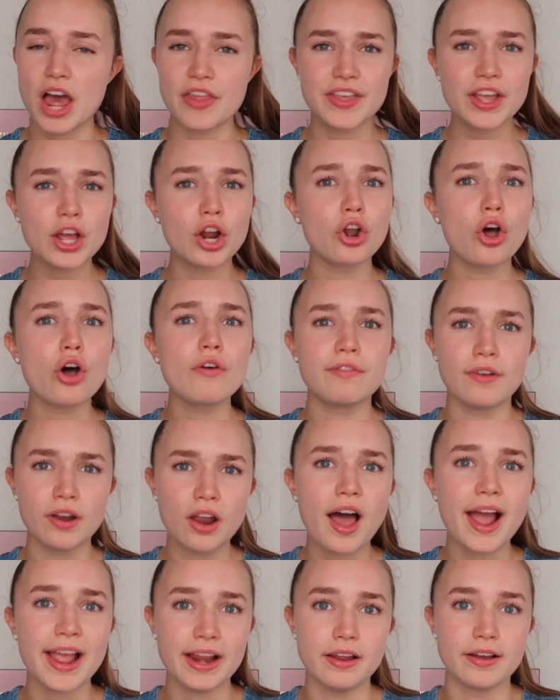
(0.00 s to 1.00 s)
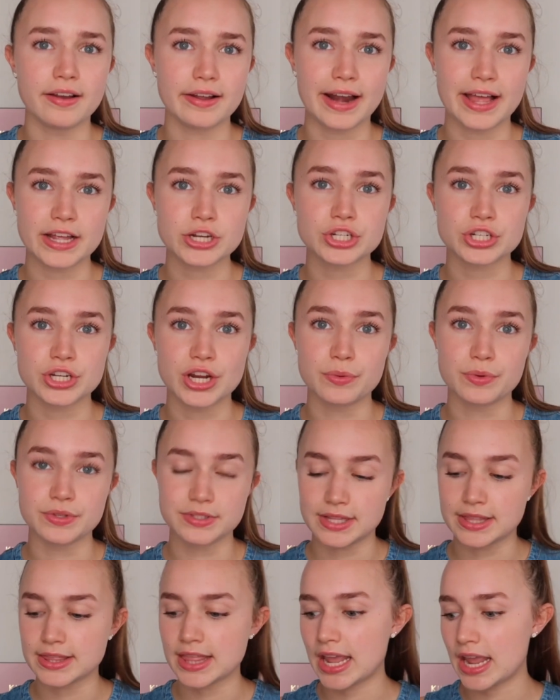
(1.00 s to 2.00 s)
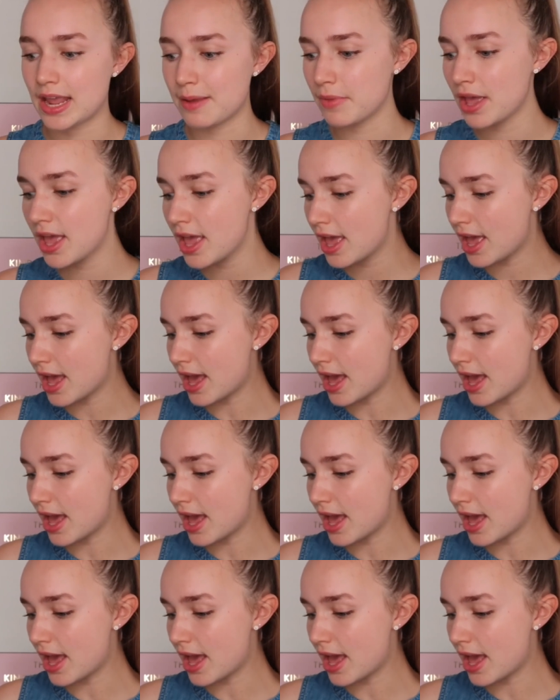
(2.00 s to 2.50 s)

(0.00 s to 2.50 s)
I think a lot of lilac last year was the theme.